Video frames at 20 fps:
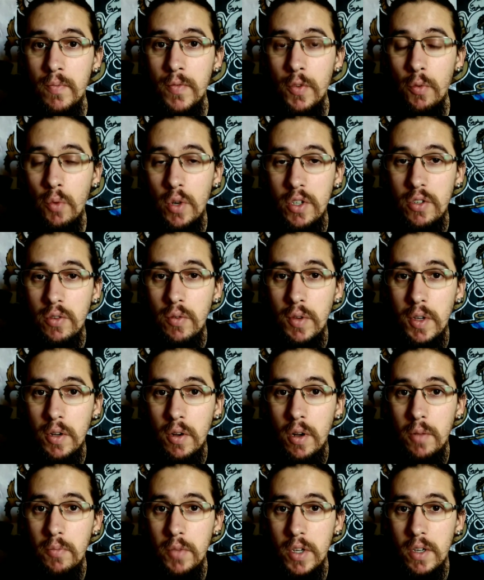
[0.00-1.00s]
what's going
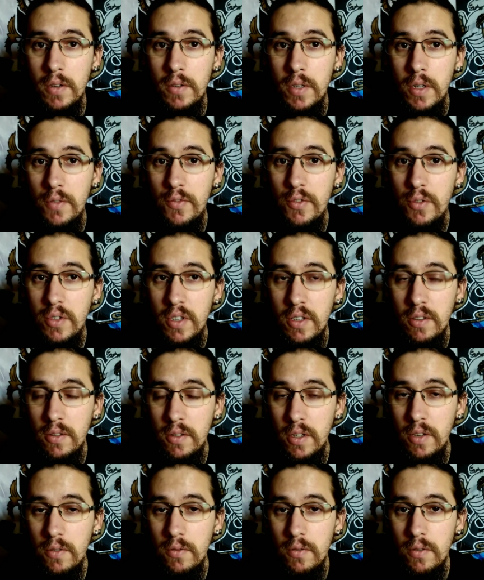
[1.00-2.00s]
on, because if you see the
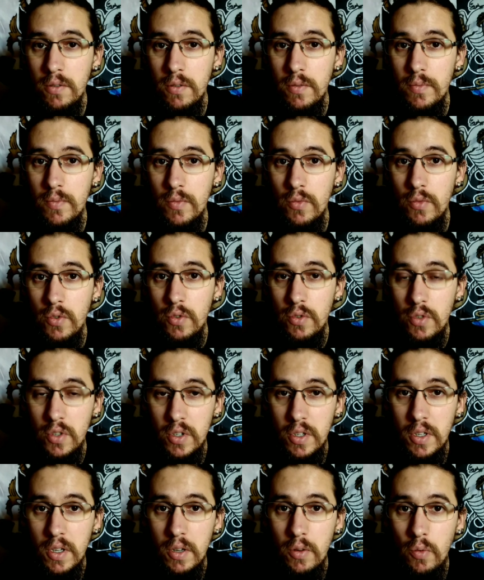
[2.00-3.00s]
news, you
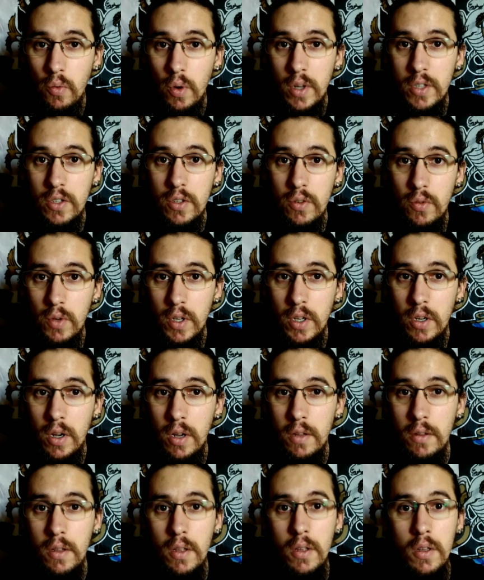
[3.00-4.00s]
see what's going
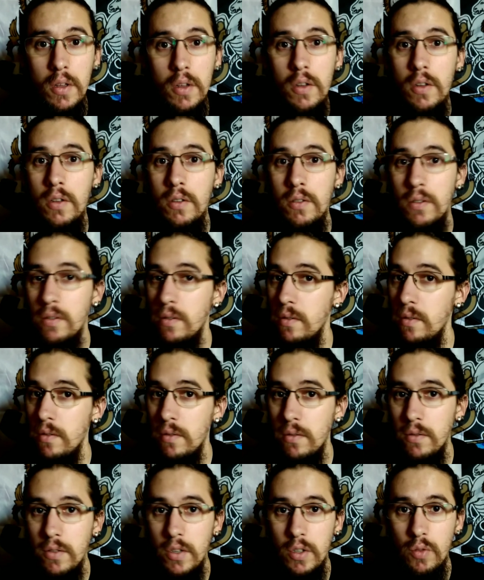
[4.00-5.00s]
on, the
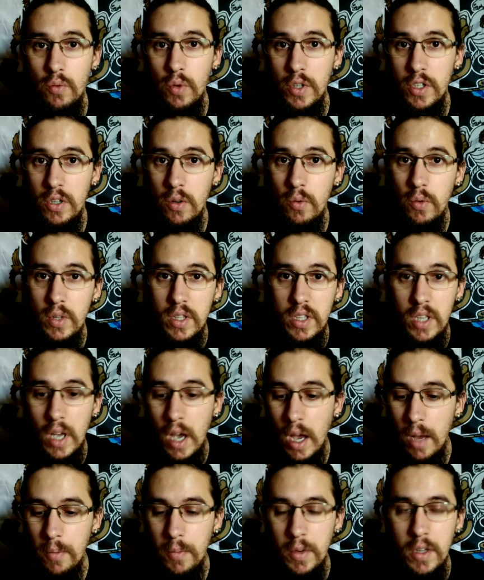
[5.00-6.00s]
situation with
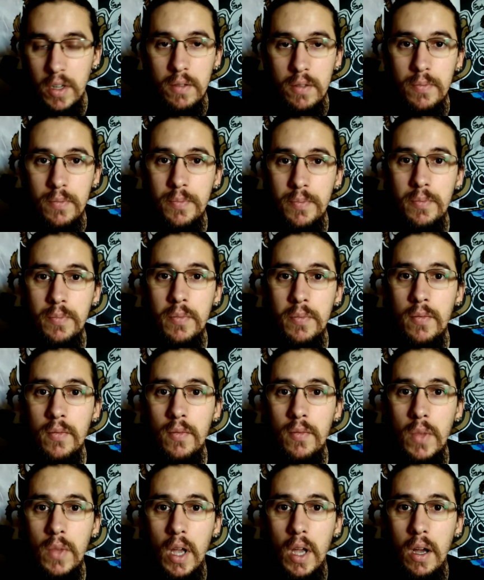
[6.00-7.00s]
Yemen,
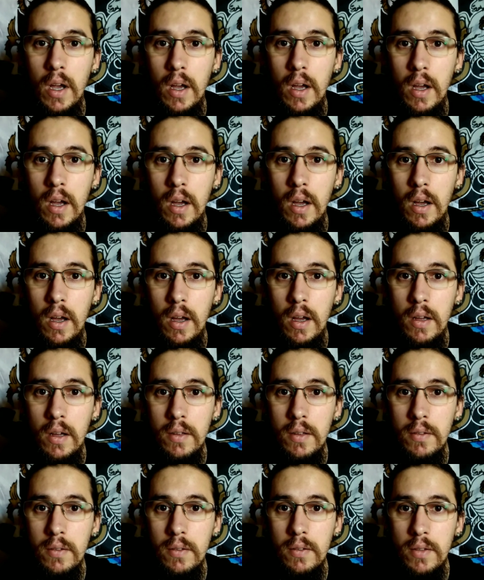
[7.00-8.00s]

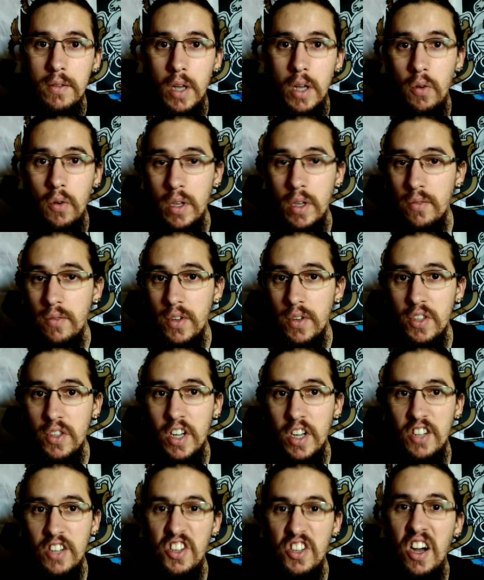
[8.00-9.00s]
and now even
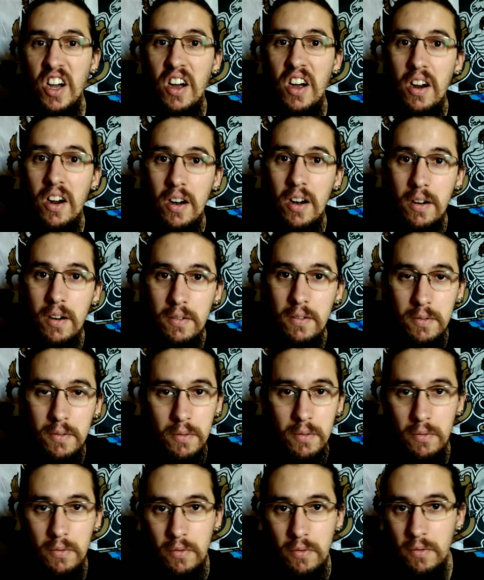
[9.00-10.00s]
Qatar.
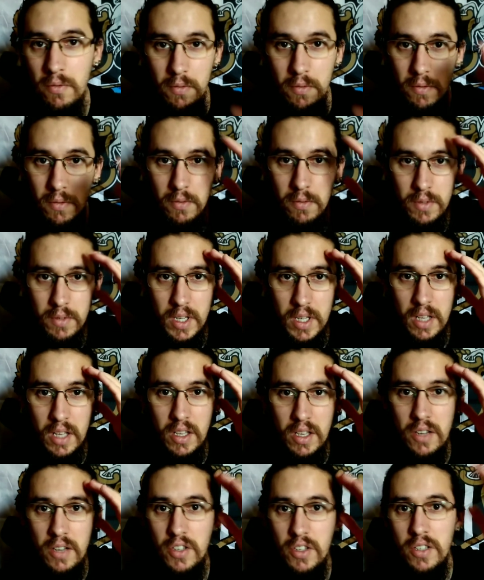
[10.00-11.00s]

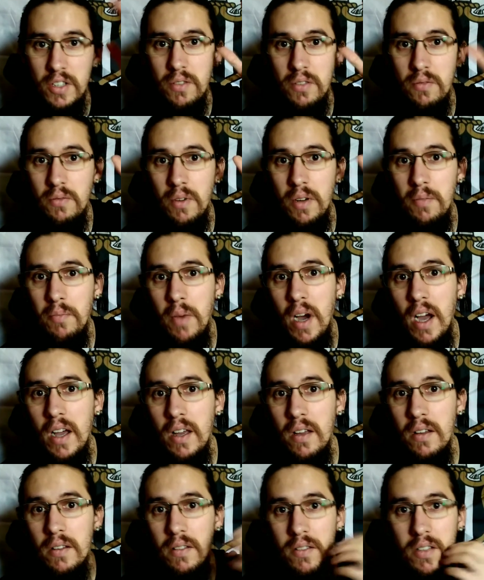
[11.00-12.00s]
Qatar just
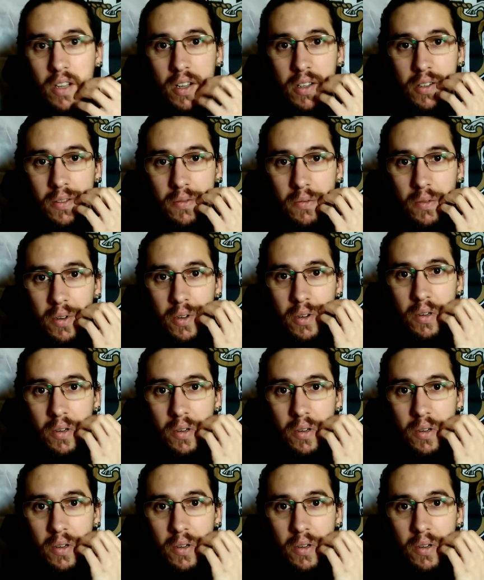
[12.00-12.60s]
remind just uh,